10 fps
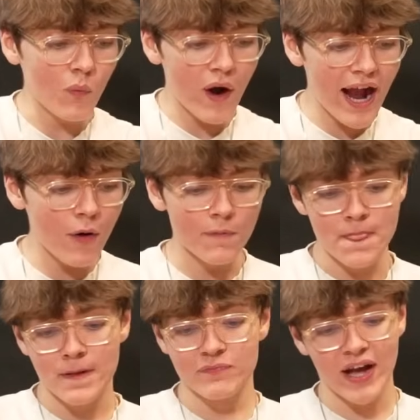wow,
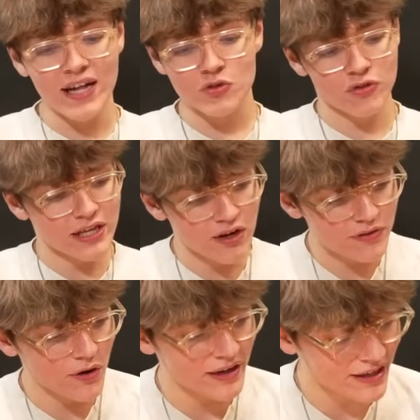that's really
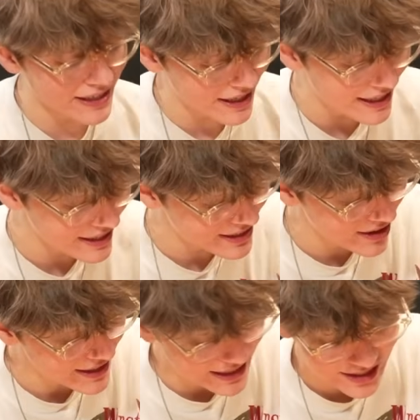no. He's
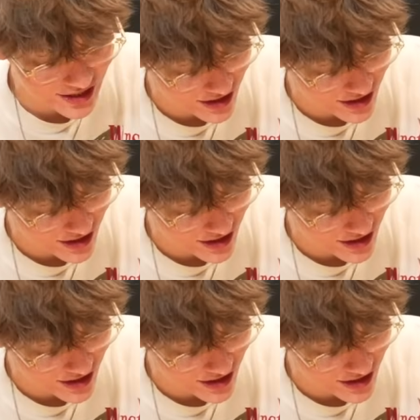like he's